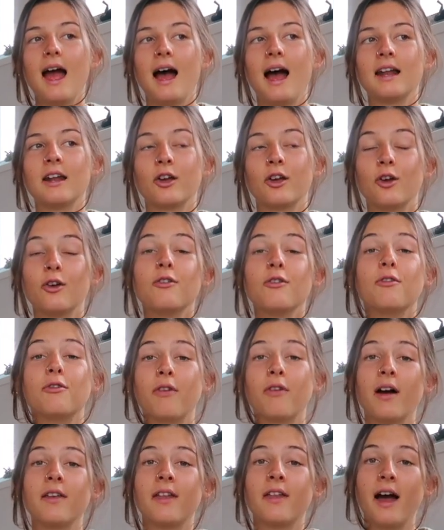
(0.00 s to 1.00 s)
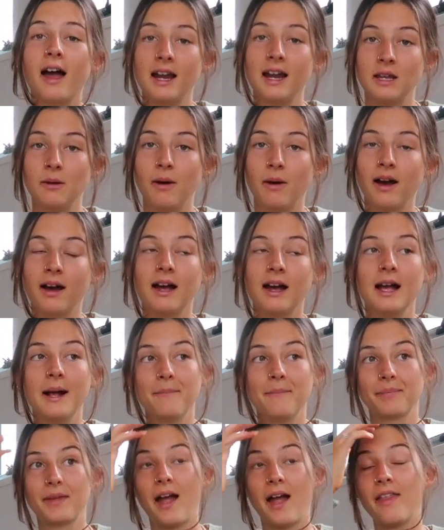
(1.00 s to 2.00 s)
And I couldn't find that anywhere.
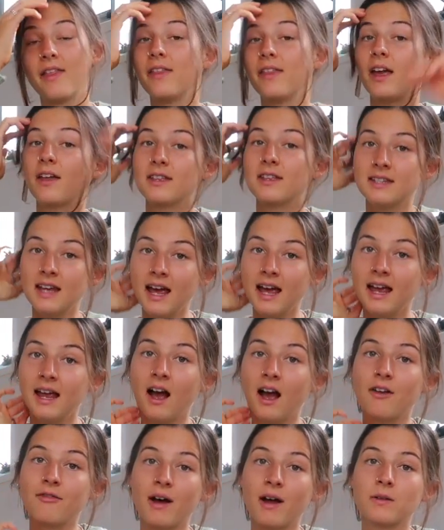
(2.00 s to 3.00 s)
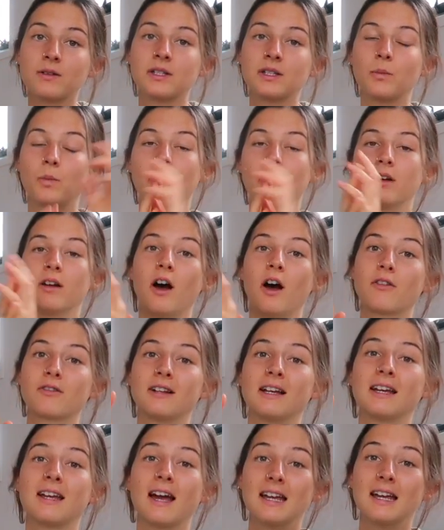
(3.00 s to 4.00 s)
And then the other day I found someone
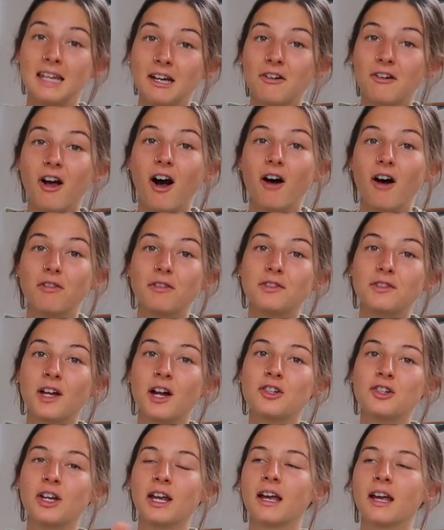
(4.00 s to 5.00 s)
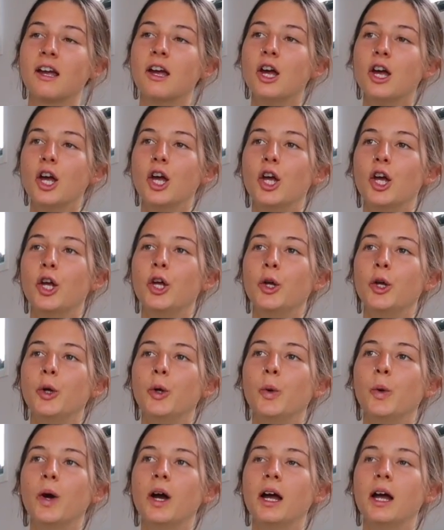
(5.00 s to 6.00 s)
after like a year and a half of searching
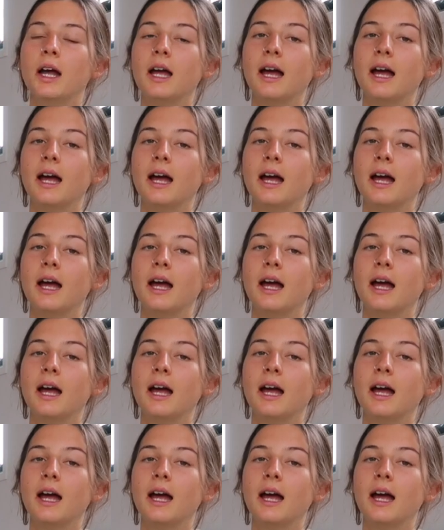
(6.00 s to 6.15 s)
who